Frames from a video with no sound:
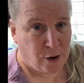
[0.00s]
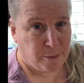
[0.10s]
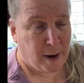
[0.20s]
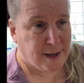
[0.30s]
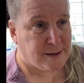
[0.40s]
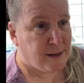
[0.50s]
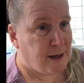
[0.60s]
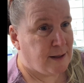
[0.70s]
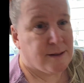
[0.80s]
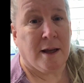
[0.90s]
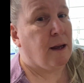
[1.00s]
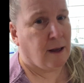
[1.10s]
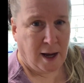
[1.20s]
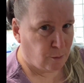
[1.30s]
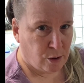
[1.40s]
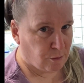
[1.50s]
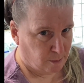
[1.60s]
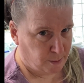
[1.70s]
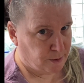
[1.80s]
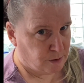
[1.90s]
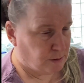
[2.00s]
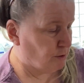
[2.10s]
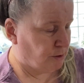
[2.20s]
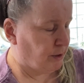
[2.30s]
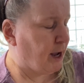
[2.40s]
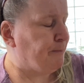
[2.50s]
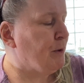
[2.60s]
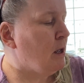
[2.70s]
to buy seeds, I won't remember to do that.